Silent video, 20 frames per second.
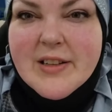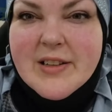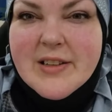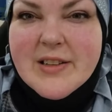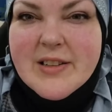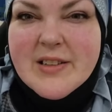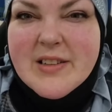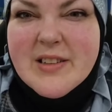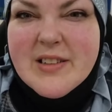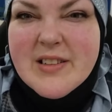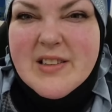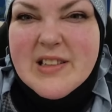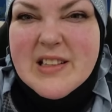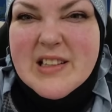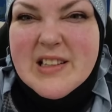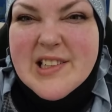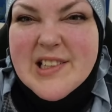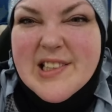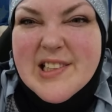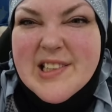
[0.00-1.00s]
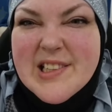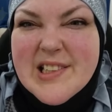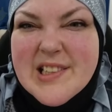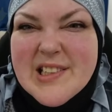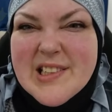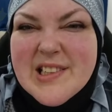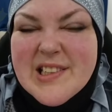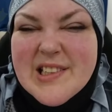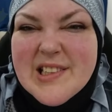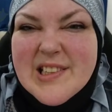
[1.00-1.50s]

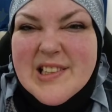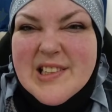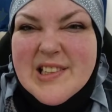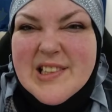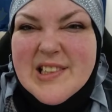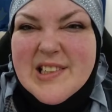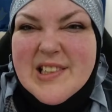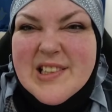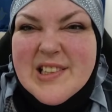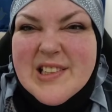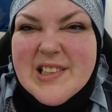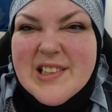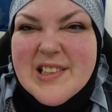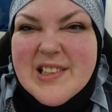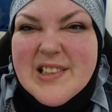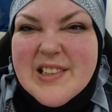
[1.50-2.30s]
Nothing is said.